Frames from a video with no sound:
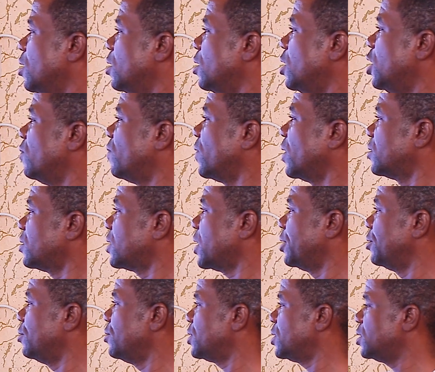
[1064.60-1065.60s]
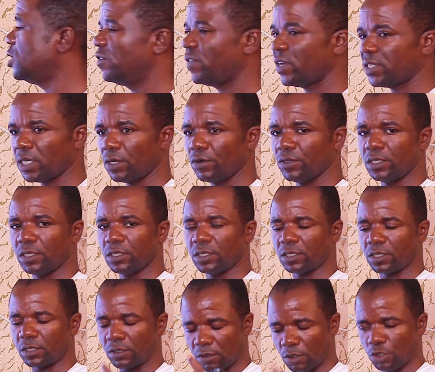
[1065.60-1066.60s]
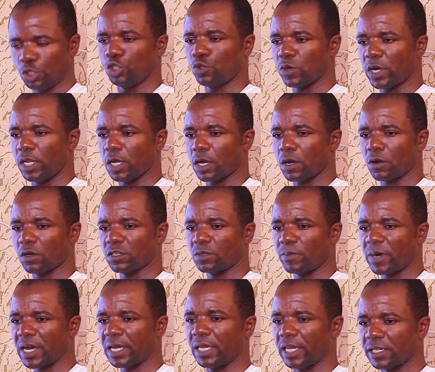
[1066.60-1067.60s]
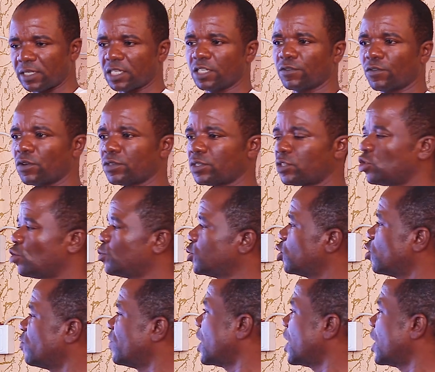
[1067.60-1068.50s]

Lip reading: liver cirrhosis. Liver cirrhosis is usually caused by excessive consumption of